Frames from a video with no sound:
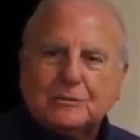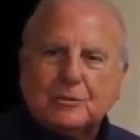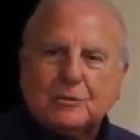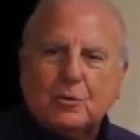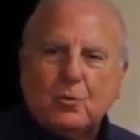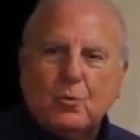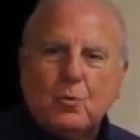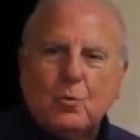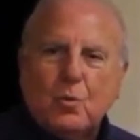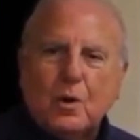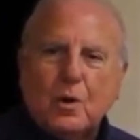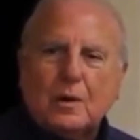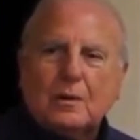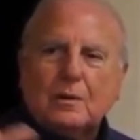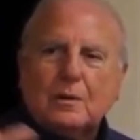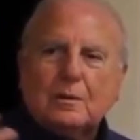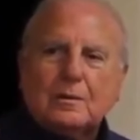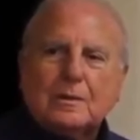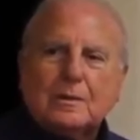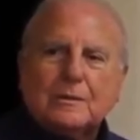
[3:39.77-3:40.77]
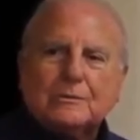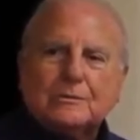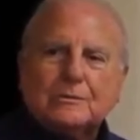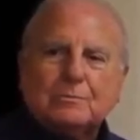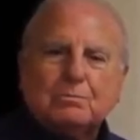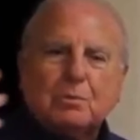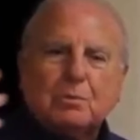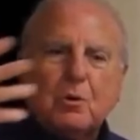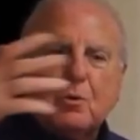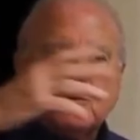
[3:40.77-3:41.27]
So what
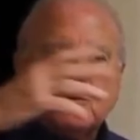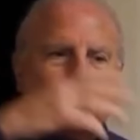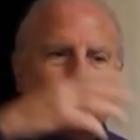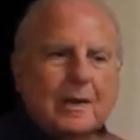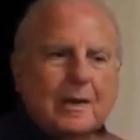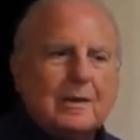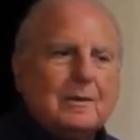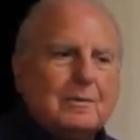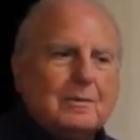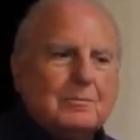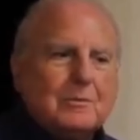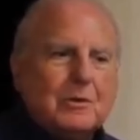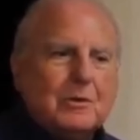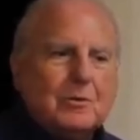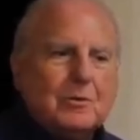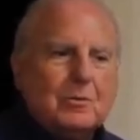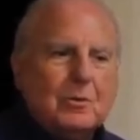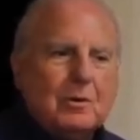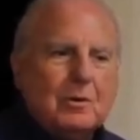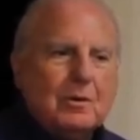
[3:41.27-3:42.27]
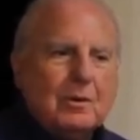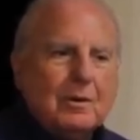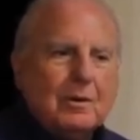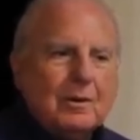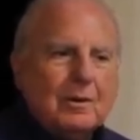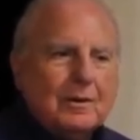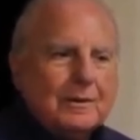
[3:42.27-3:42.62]
does Protandim do?